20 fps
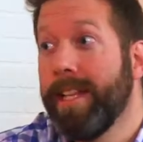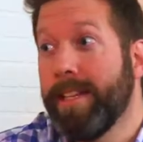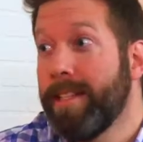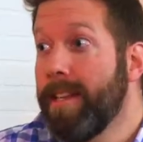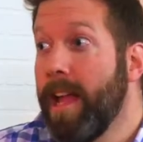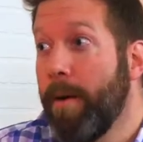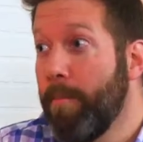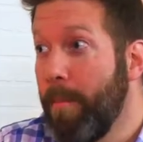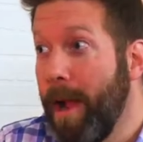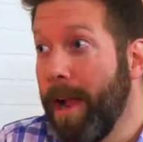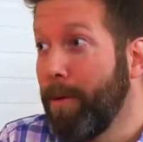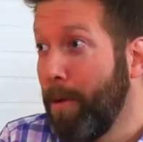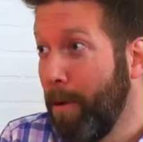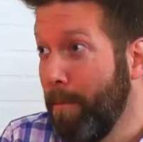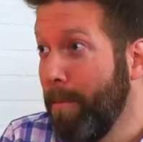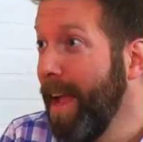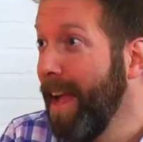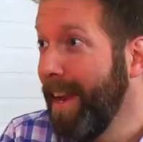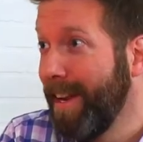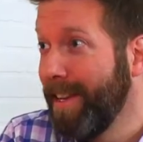is not
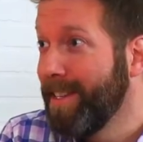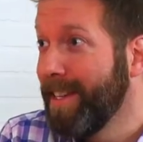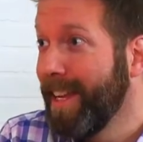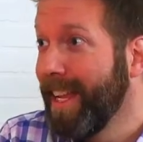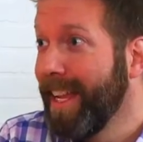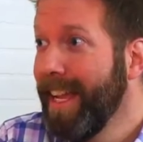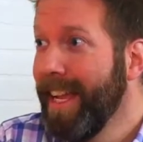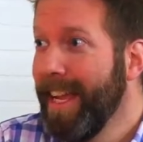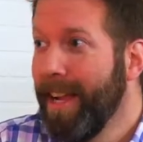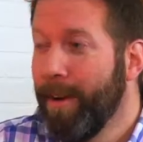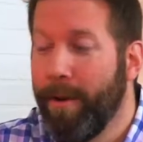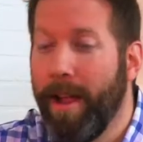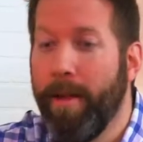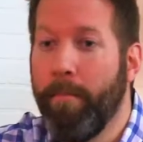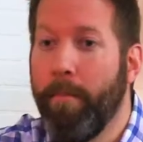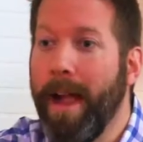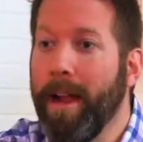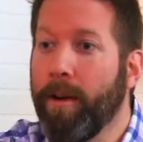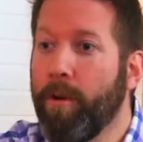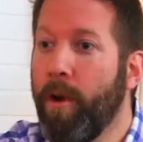micromanaging, right?
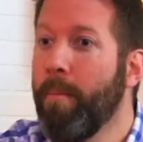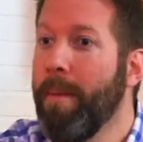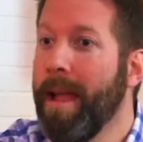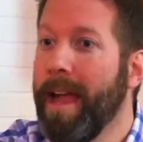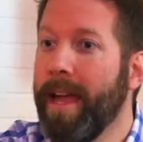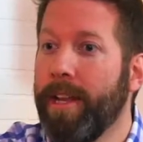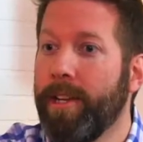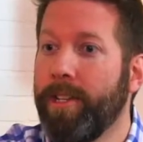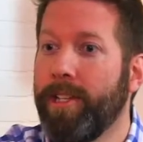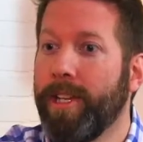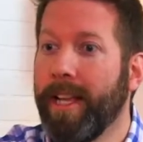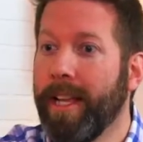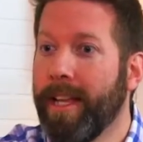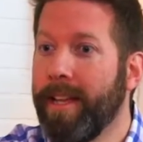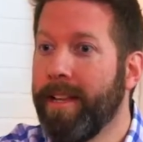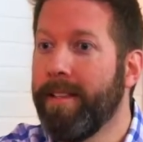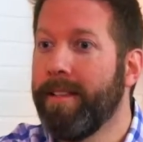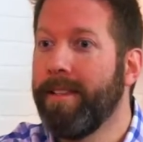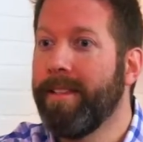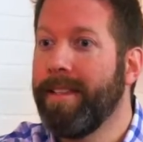Micromanaging
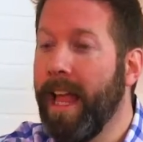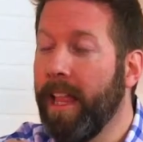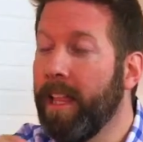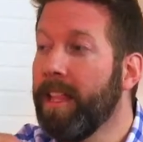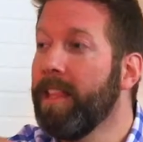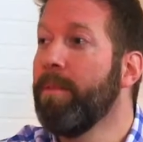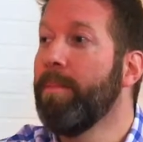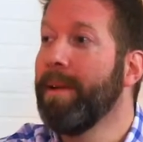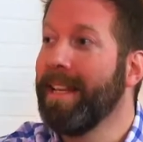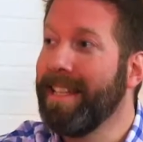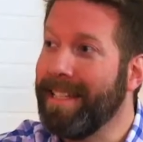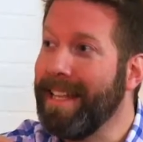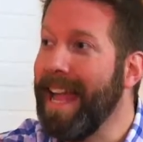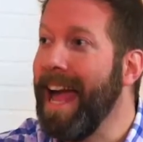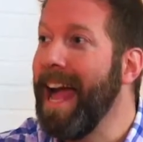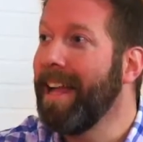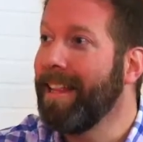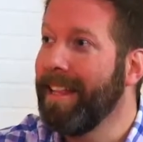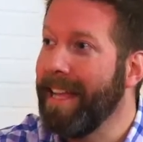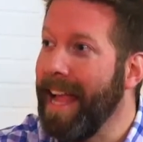is telling them
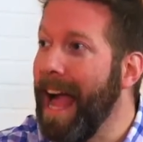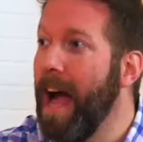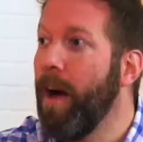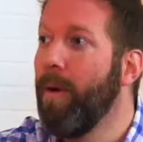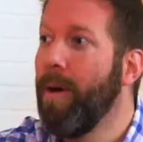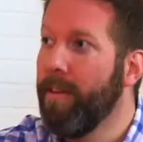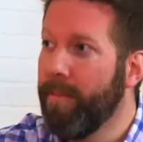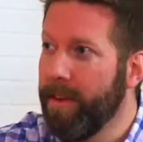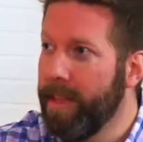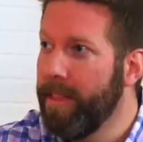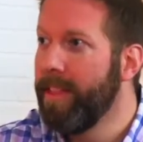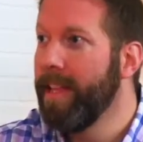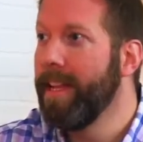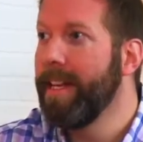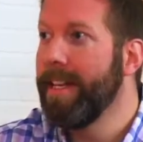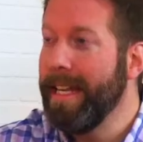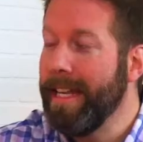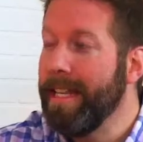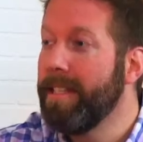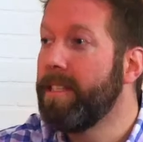exactly how
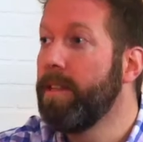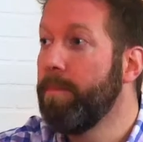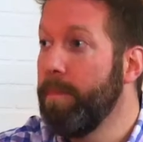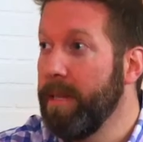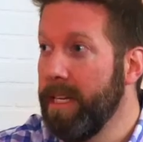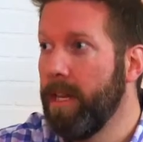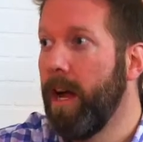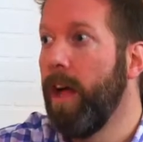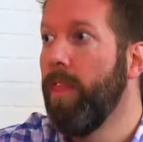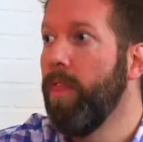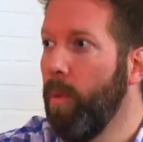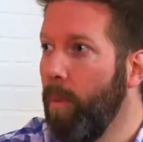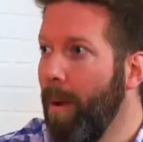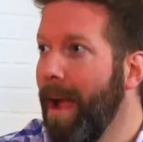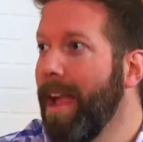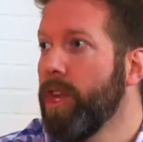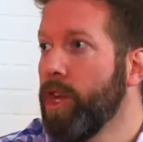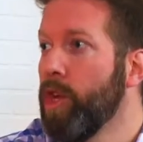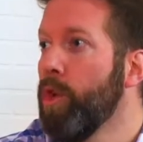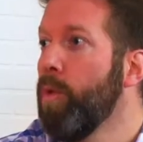everything needs to be done the
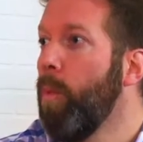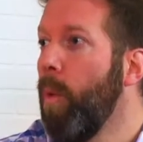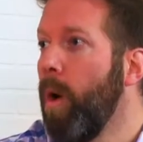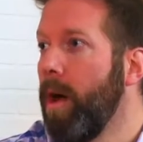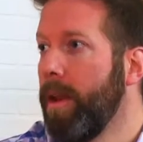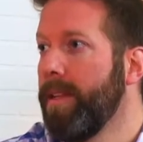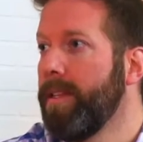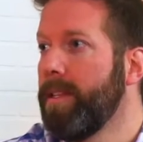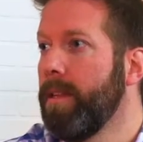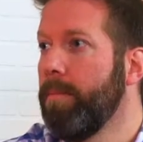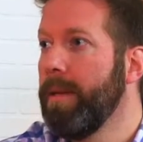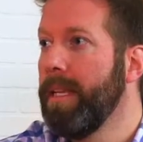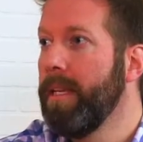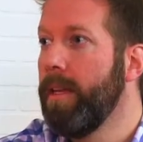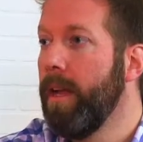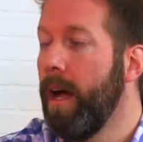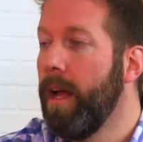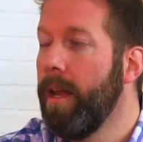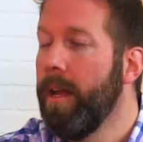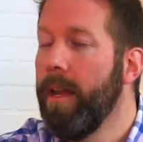way you want it to be
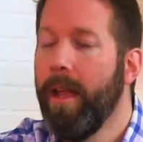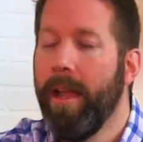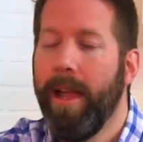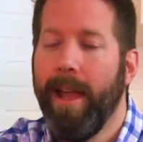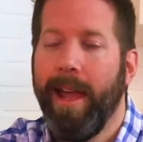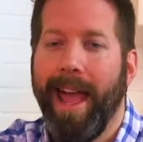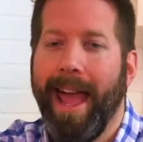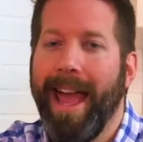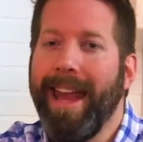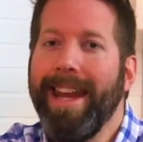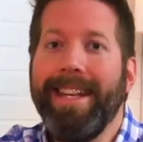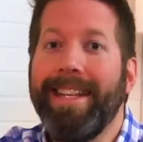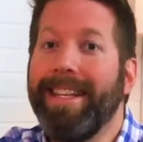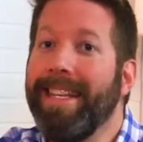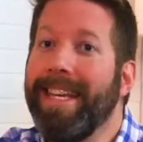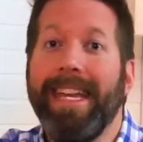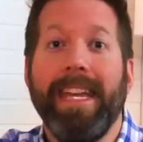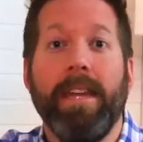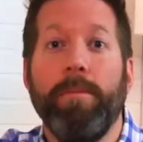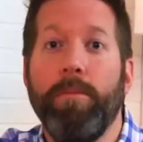done. Any
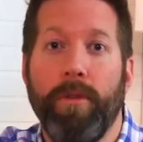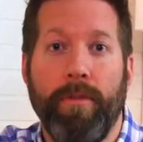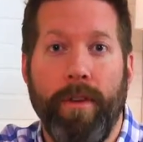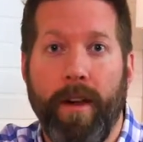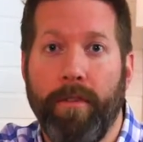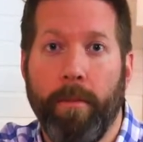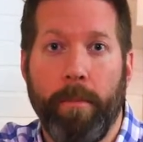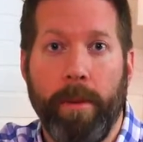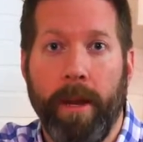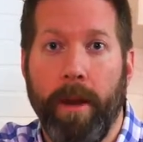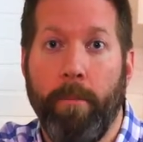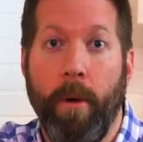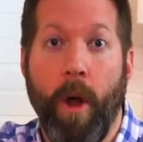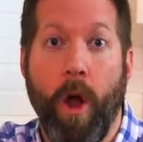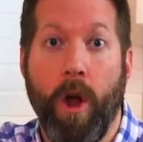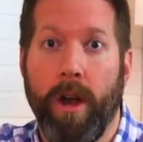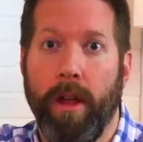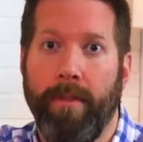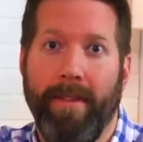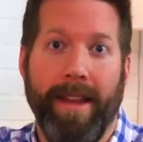team you've ever been a
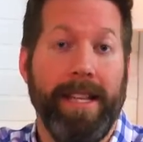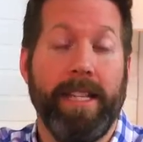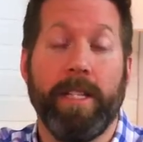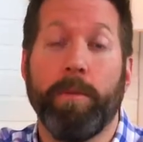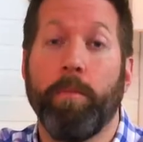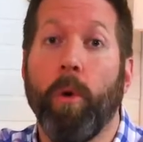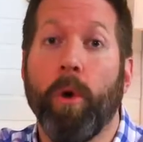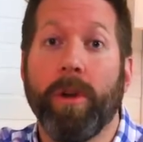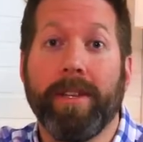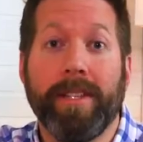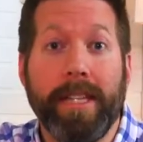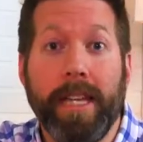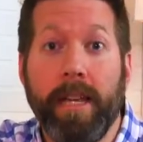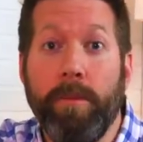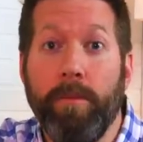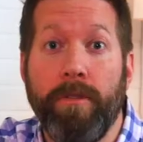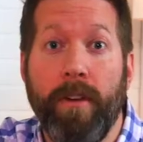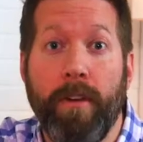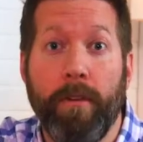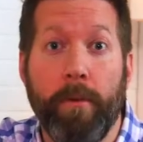part of, any sports
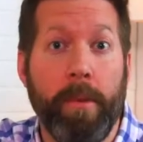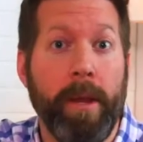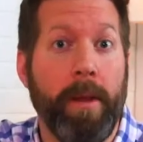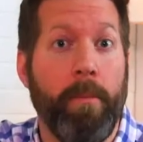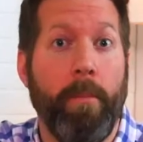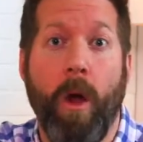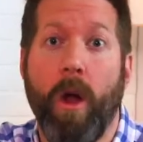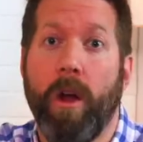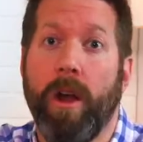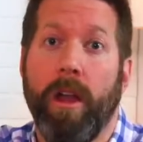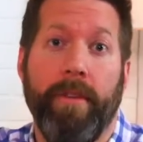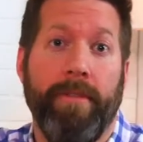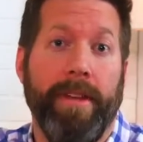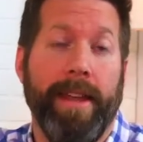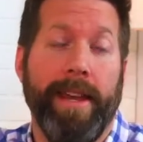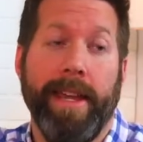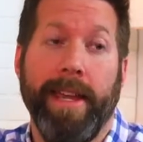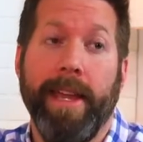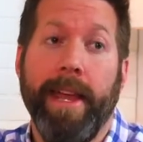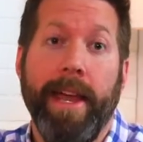team you've ever been a part of,
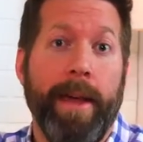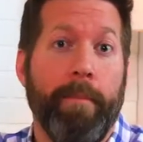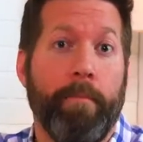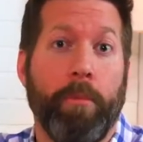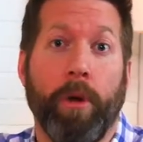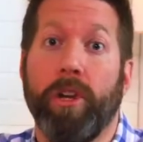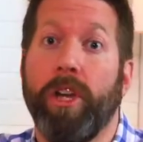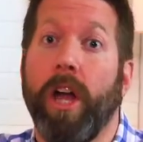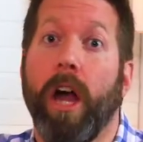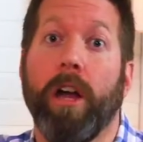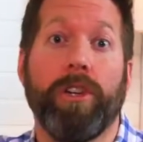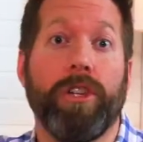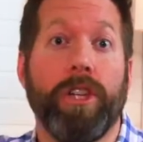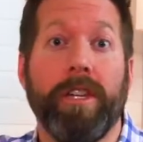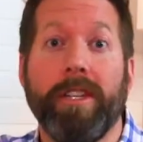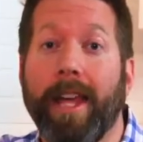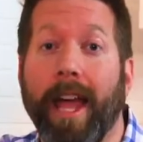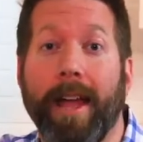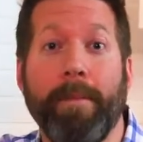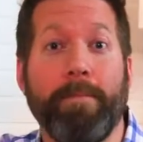any
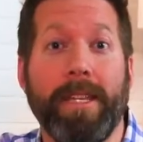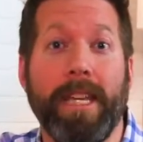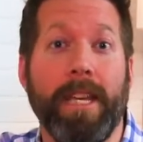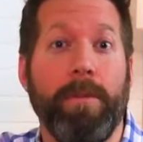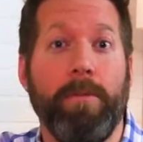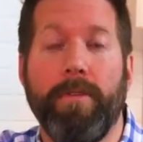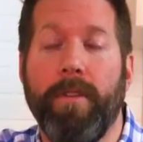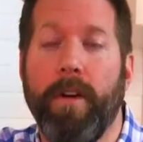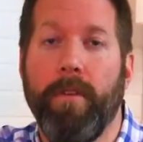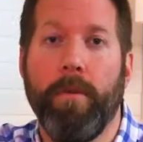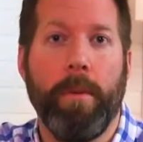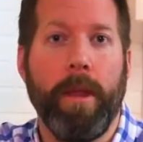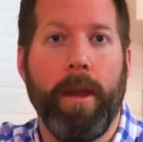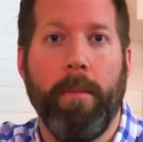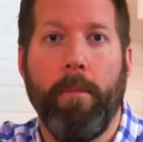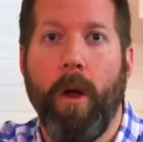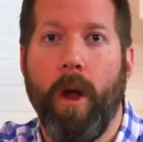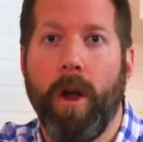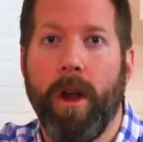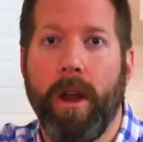production type team you've ever been a
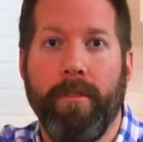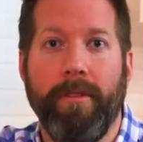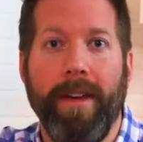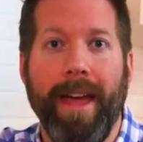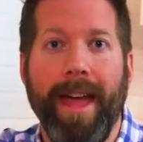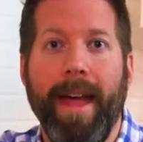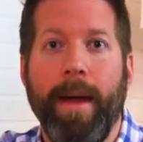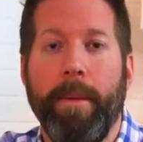part of,